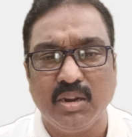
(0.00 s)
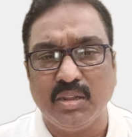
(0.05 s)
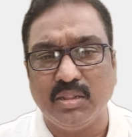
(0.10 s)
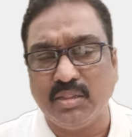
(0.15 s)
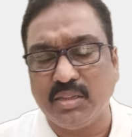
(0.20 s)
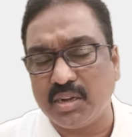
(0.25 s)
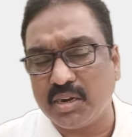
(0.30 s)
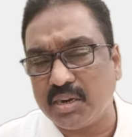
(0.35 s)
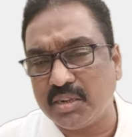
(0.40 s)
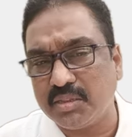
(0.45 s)

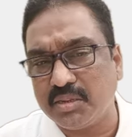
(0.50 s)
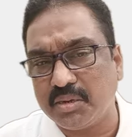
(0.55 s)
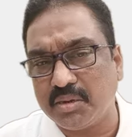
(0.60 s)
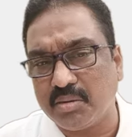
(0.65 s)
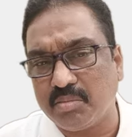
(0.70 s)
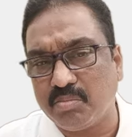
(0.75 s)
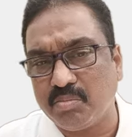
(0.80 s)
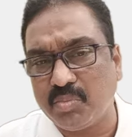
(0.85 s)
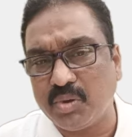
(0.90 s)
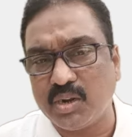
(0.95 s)
there are the
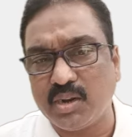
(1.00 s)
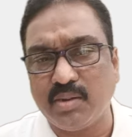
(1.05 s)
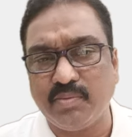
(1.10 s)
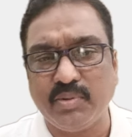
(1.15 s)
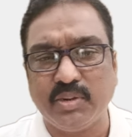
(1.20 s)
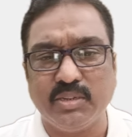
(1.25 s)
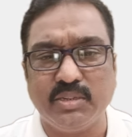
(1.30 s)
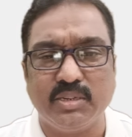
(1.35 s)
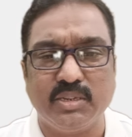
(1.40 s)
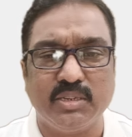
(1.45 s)
number of
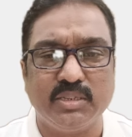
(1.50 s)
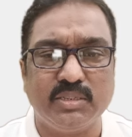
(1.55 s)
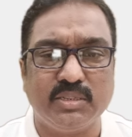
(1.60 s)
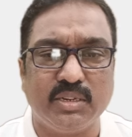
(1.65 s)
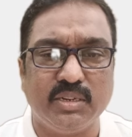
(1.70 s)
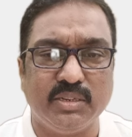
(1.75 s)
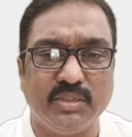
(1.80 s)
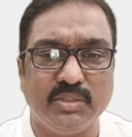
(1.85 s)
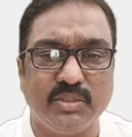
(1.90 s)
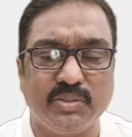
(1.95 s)

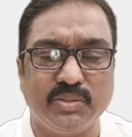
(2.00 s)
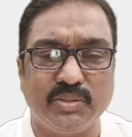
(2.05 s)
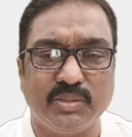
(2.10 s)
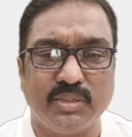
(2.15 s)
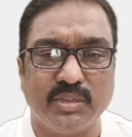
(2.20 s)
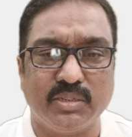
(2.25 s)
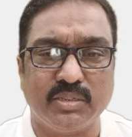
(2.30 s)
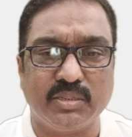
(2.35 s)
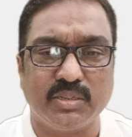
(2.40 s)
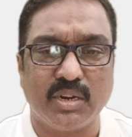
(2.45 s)
educational
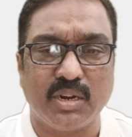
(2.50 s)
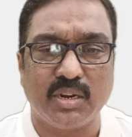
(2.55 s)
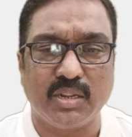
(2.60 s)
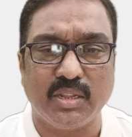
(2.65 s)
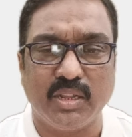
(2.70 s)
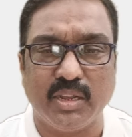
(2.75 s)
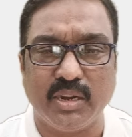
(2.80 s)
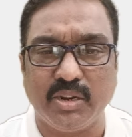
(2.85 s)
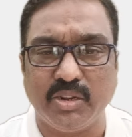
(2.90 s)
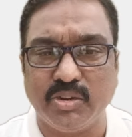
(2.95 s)
institutions are
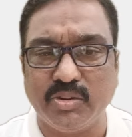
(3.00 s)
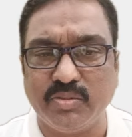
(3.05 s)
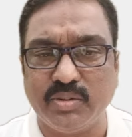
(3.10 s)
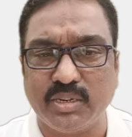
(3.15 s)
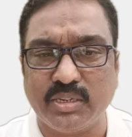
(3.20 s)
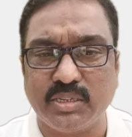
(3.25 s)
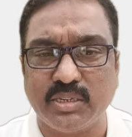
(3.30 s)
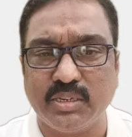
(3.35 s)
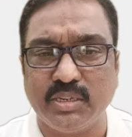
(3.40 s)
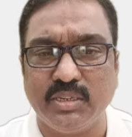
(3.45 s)
there,
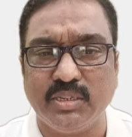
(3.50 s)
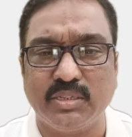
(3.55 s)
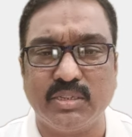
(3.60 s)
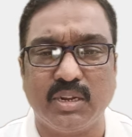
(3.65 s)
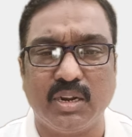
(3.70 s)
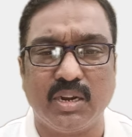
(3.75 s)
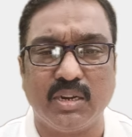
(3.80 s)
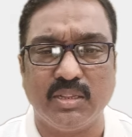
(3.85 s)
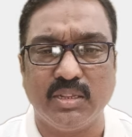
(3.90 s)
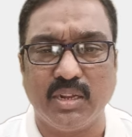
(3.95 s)
universities
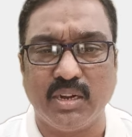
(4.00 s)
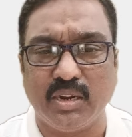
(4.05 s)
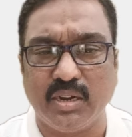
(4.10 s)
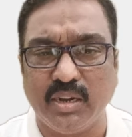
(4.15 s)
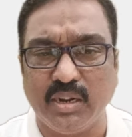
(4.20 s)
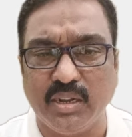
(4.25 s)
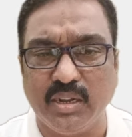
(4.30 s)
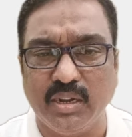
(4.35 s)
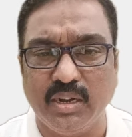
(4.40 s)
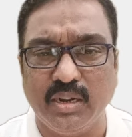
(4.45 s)
are there,
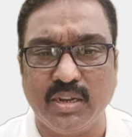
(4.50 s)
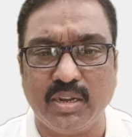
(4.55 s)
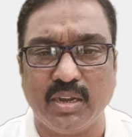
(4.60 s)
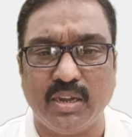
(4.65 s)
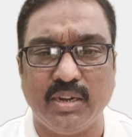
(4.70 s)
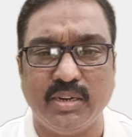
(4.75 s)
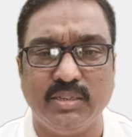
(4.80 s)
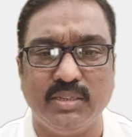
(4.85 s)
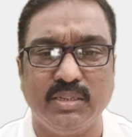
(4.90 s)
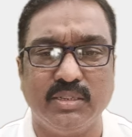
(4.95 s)
degree
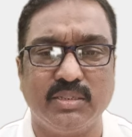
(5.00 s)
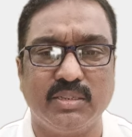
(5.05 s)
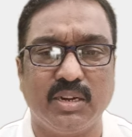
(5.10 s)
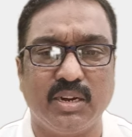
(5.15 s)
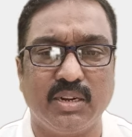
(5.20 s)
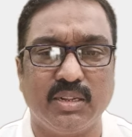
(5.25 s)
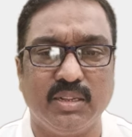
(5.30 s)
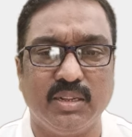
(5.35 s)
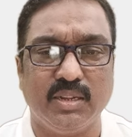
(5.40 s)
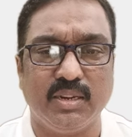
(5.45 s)
colleges
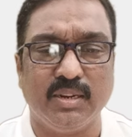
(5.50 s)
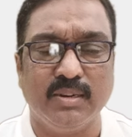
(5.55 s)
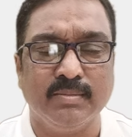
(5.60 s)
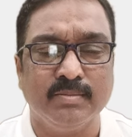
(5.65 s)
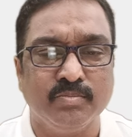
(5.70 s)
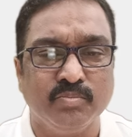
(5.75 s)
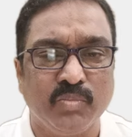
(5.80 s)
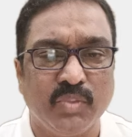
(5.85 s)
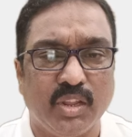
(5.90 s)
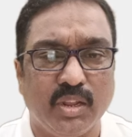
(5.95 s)
are there,
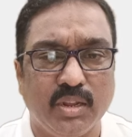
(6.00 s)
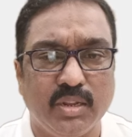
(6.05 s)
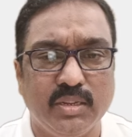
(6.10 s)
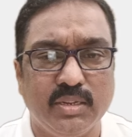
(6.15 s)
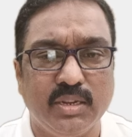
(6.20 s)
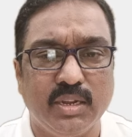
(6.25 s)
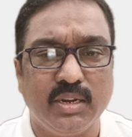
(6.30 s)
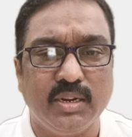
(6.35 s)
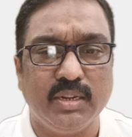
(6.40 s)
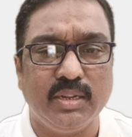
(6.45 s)

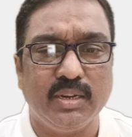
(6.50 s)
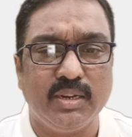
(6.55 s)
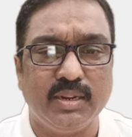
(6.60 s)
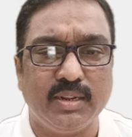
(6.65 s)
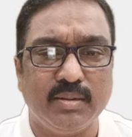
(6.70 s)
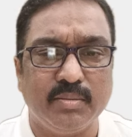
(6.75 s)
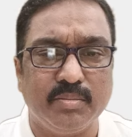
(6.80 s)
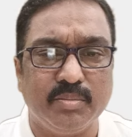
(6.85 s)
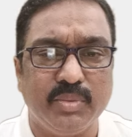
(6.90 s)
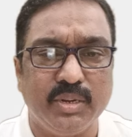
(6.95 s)

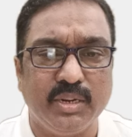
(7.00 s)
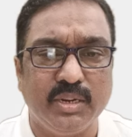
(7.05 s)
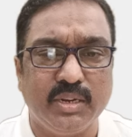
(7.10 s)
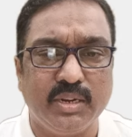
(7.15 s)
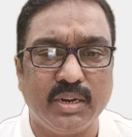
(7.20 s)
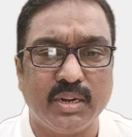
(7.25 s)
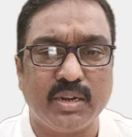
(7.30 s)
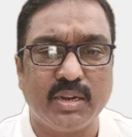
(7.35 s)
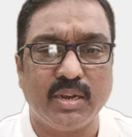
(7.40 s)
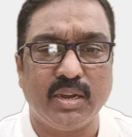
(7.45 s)
engineering,
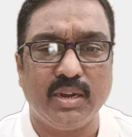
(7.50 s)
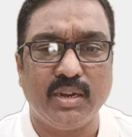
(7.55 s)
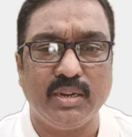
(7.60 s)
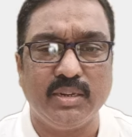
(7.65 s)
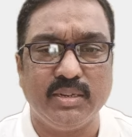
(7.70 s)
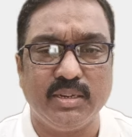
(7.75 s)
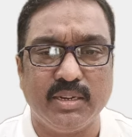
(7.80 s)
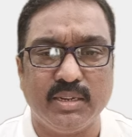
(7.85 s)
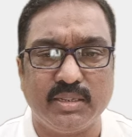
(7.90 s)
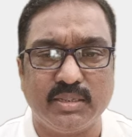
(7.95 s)
BTech
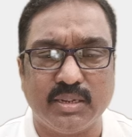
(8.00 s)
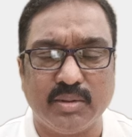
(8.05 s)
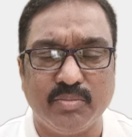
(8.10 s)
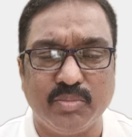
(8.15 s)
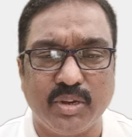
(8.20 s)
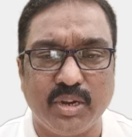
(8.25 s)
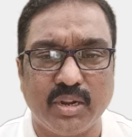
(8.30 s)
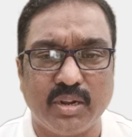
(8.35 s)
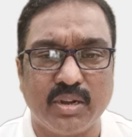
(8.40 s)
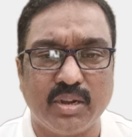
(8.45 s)
colleges,
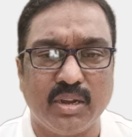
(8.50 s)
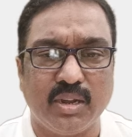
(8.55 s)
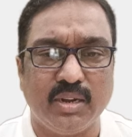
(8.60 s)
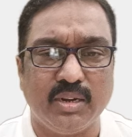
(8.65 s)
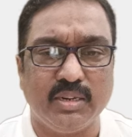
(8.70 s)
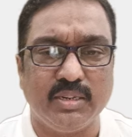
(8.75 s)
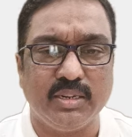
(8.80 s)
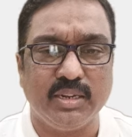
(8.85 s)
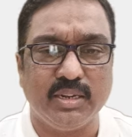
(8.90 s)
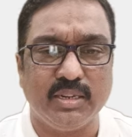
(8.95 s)
MTech
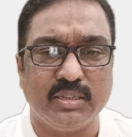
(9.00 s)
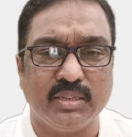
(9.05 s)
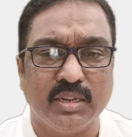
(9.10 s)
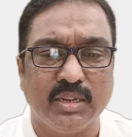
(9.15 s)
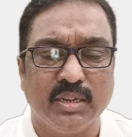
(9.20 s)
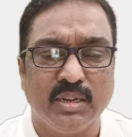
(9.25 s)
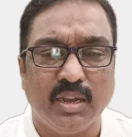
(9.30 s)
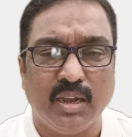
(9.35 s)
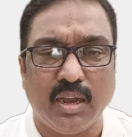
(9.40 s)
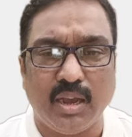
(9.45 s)
colleges,
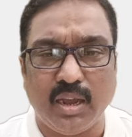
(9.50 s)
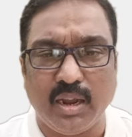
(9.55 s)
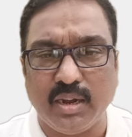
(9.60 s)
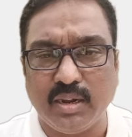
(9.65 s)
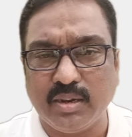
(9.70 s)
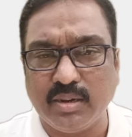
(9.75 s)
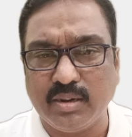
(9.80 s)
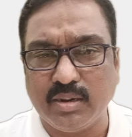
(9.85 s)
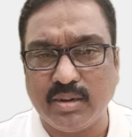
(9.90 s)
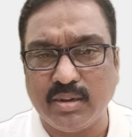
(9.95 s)

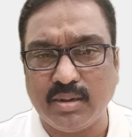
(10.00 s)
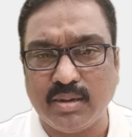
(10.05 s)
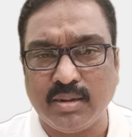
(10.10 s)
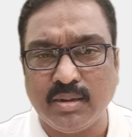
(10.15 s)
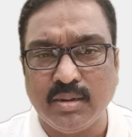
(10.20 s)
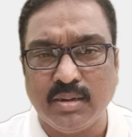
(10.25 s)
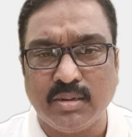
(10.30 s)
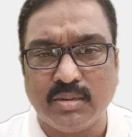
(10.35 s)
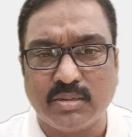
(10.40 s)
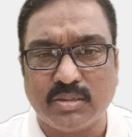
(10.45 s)
and
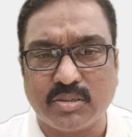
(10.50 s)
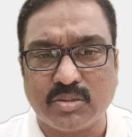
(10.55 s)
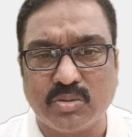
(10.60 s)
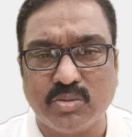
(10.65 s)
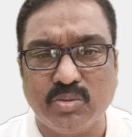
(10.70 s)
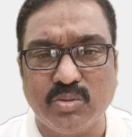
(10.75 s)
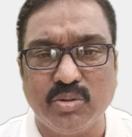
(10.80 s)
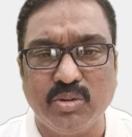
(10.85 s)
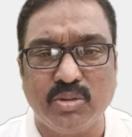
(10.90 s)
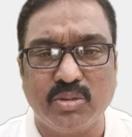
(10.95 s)

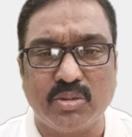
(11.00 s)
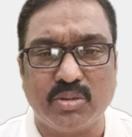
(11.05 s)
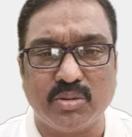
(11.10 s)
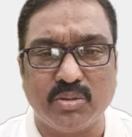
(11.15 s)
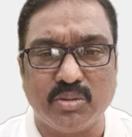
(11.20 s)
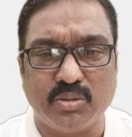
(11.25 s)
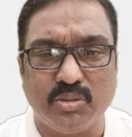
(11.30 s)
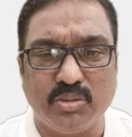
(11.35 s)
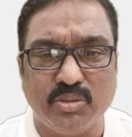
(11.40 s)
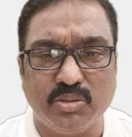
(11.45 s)
schools,
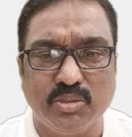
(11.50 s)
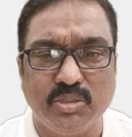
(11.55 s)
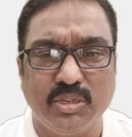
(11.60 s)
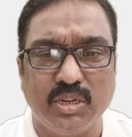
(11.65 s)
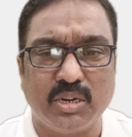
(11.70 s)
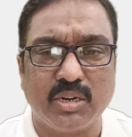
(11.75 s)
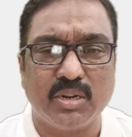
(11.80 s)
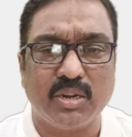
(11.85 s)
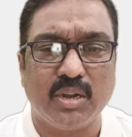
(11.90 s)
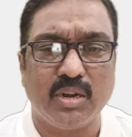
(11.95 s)
so
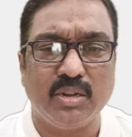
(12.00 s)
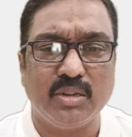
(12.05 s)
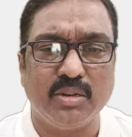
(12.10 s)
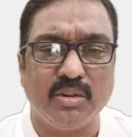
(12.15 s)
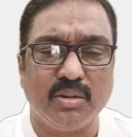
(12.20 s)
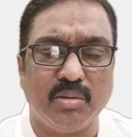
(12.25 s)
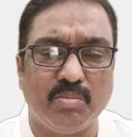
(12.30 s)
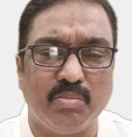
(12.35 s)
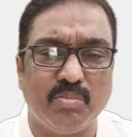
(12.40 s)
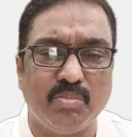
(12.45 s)
junior college,
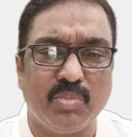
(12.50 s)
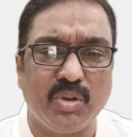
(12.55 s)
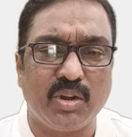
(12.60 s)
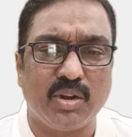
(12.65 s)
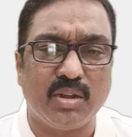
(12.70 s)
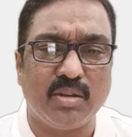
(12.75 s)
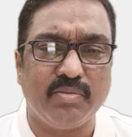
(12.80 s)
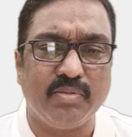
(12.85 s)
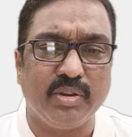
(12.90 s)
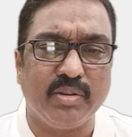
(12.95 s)
number
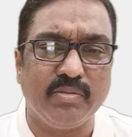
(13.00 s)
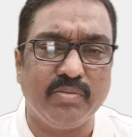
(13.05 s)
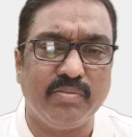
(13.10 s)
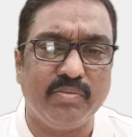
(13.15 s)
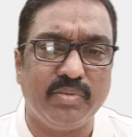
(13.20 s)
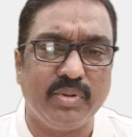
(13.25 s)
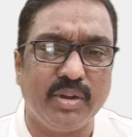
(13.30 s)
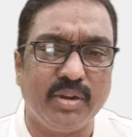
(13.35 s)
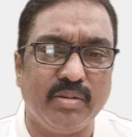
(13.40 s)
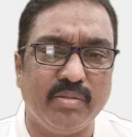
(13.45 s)
of
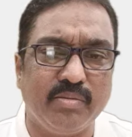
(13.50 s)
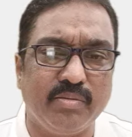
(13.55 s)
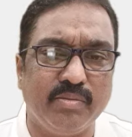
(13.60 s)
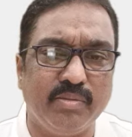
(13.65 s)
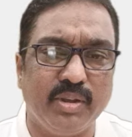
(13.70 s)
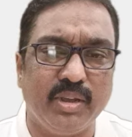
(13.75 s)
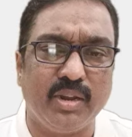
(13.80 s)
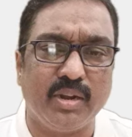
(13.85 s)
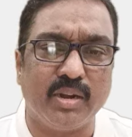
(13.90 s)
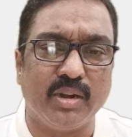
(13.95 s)

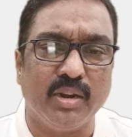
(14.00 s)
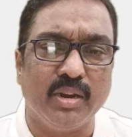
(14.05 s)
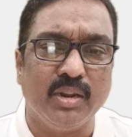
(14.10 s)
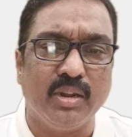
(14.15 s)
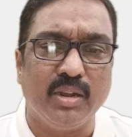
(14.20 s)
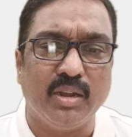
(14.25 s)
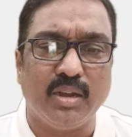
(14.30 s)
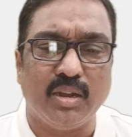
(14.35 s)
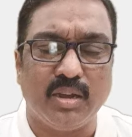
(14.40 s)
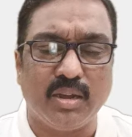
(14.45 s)
everywhere,
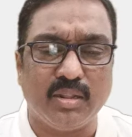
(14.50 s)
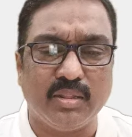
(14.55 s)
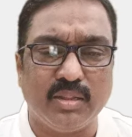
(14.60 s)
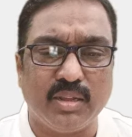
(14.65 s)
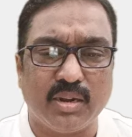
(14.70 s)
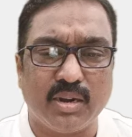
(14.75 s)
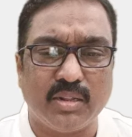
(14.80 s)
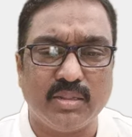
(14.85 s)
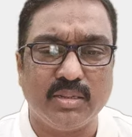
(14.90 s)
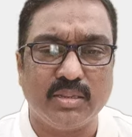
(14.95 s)

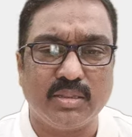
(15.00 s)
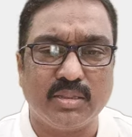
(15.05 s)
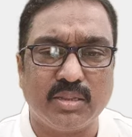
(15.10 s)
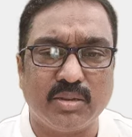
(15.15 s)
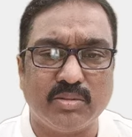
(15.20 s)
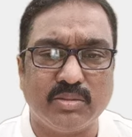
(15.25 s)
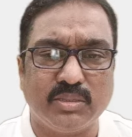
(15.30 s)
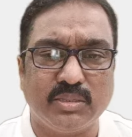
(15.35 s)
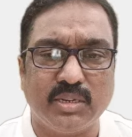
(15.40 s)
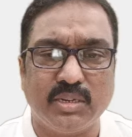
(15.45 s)
there are the
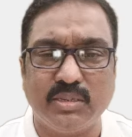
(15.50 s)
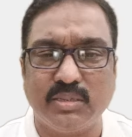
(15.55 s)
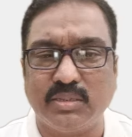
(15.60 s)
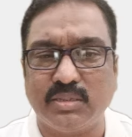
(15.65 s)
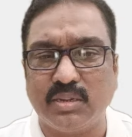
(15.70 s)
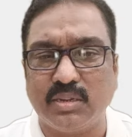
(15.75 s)
thousands